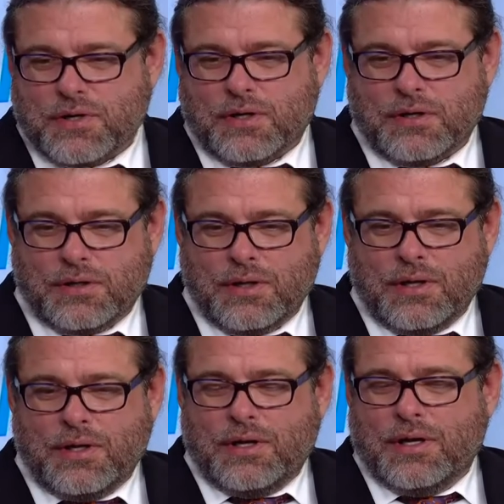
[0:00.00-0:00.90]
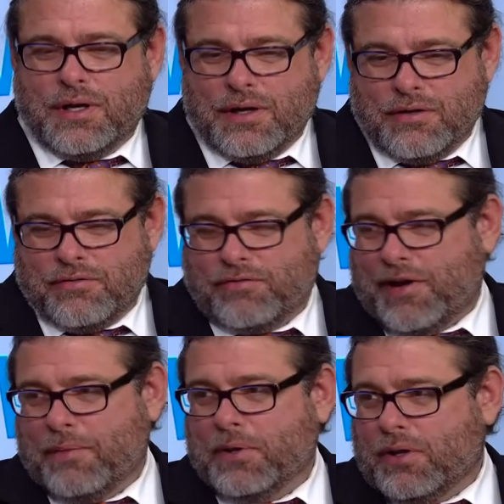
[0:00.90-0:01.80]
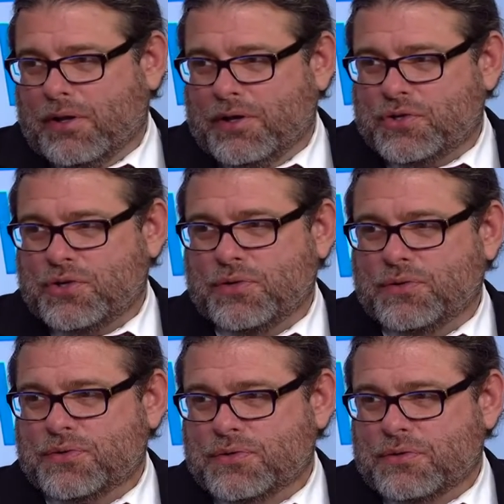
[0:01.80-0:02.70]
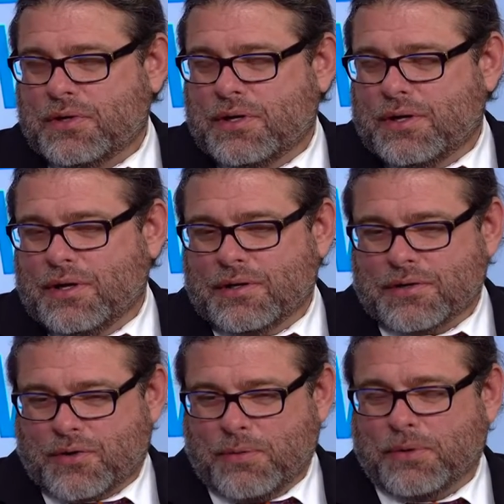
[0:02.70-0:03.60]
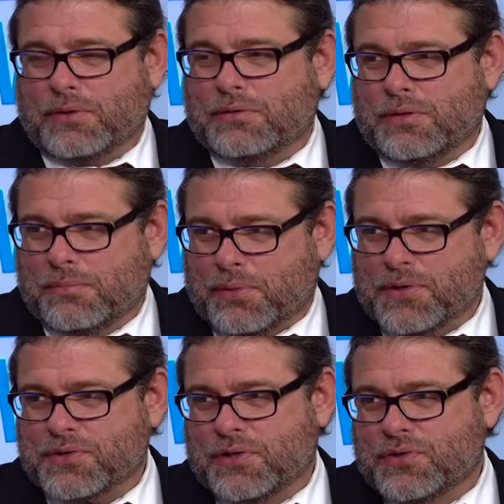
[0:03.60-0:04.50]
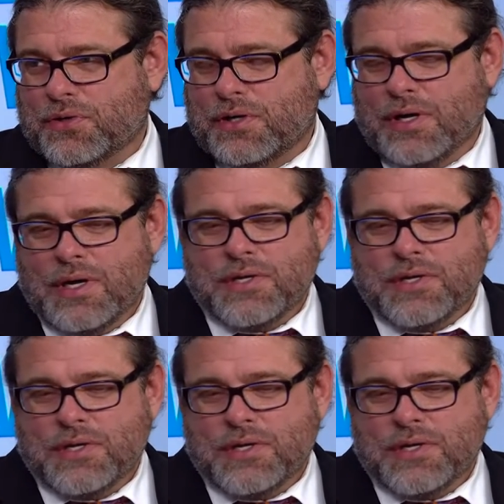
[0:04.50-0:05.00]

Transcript: on uh, family law issues, uh, criminal and personal injury.